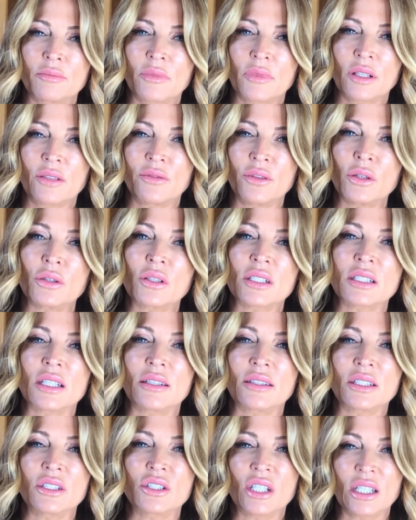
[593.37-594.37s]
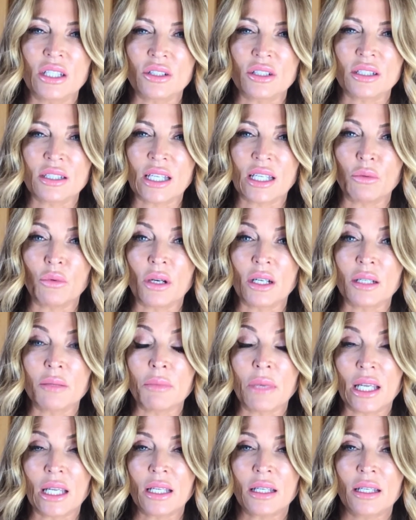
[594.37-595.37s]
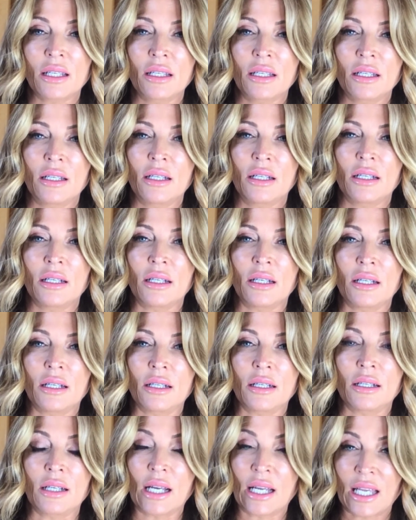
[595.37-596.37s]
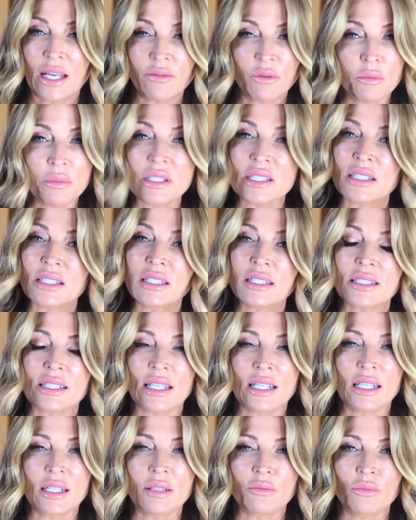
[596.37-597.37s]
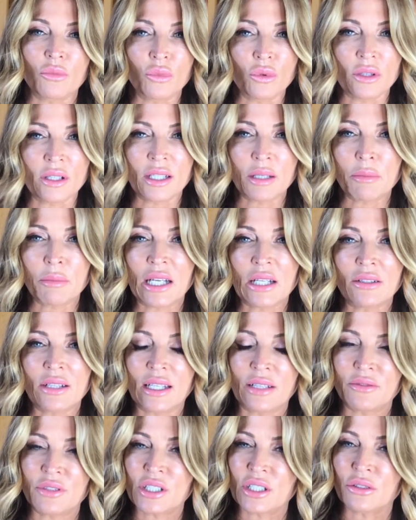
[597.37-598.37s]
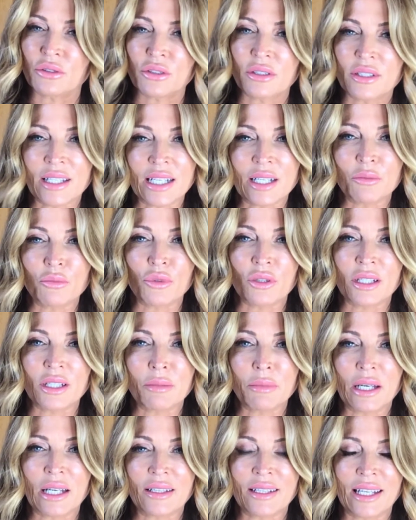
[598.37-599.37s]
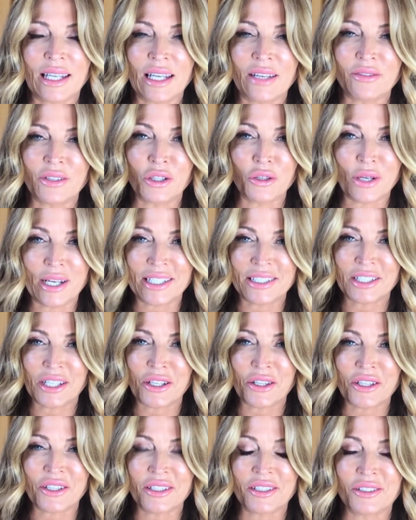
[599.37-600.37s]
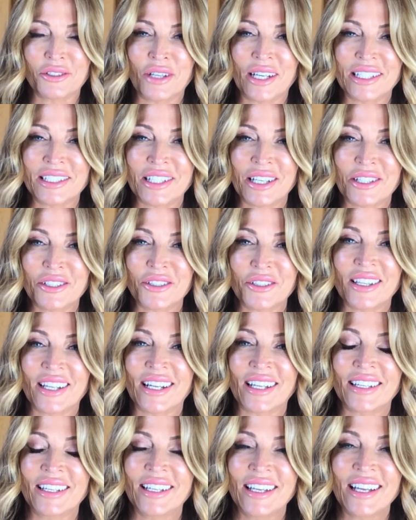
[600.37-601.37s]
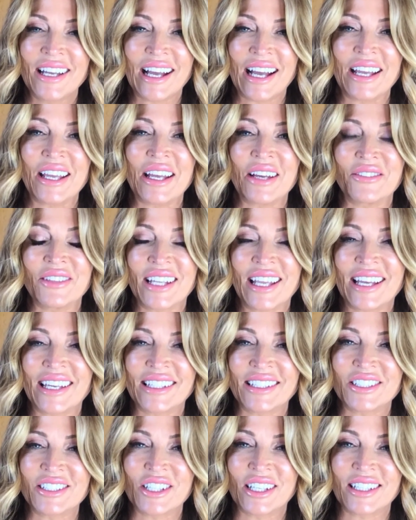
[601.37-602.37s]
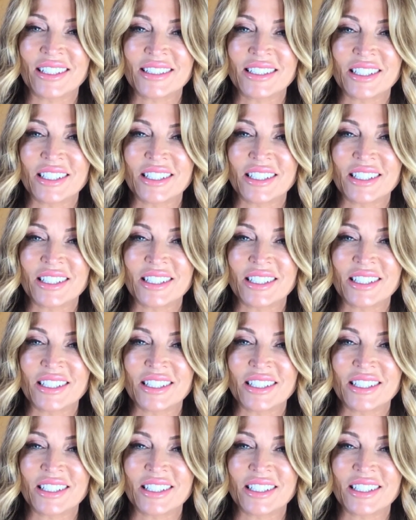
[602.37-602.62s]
focus on the changes I want to make. I have a business that I'm worried about. I have children that I'm worried about. I have a granddaughter that I haven't had a chance to